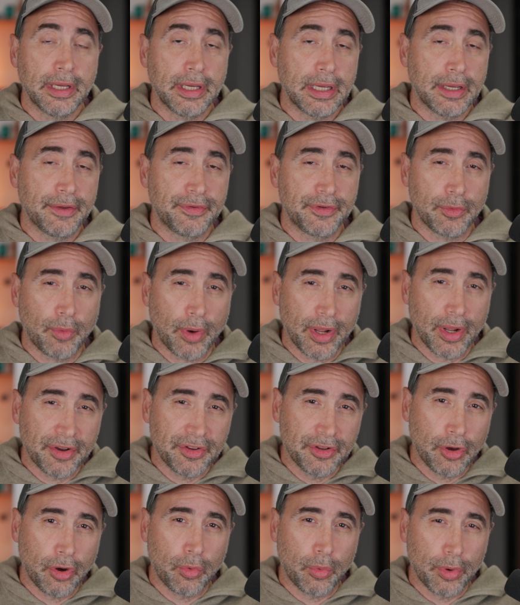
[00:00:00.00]
if you want to
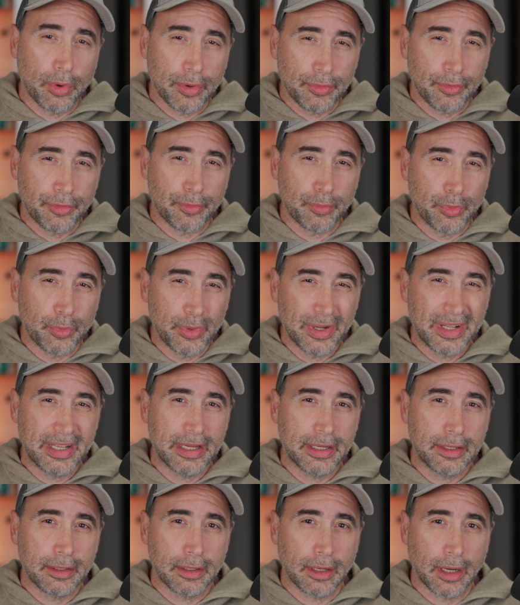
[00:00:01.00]
know what's
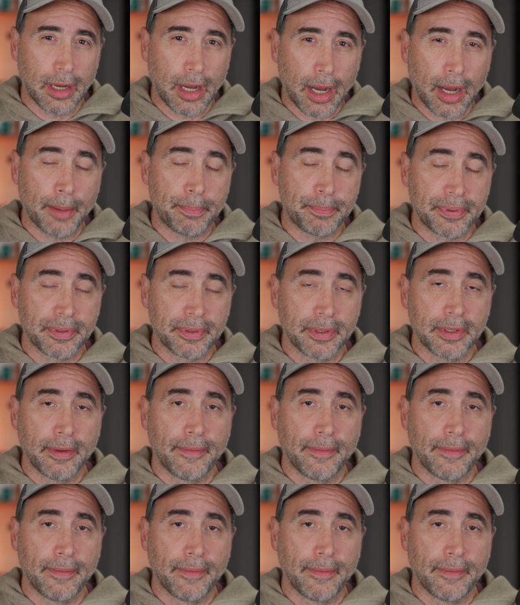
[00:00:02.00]
really up